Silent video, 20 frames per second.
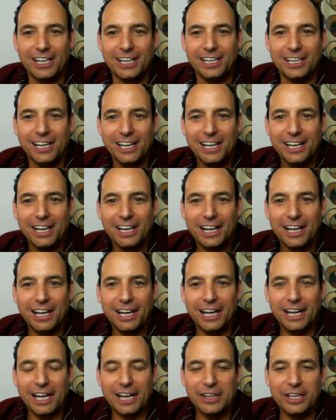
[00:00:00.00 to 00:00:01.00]
And
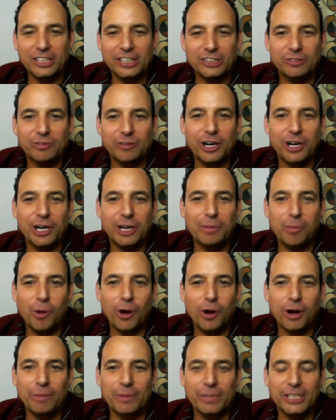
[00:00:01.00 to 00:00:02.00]
I think it's a very
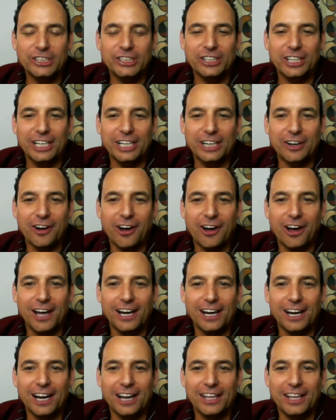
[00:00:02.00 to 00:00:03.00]
important mission that you're
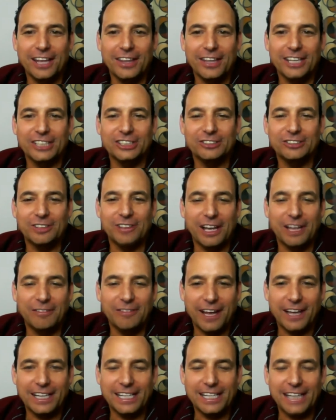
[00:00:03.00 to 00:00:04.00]
on, and I think it's
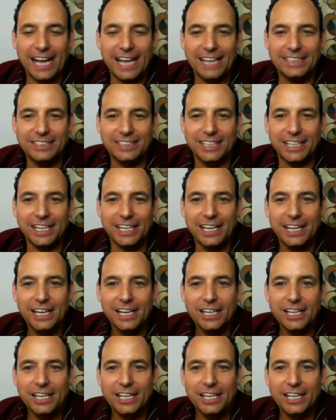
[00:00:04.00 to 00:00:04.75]
fantastic.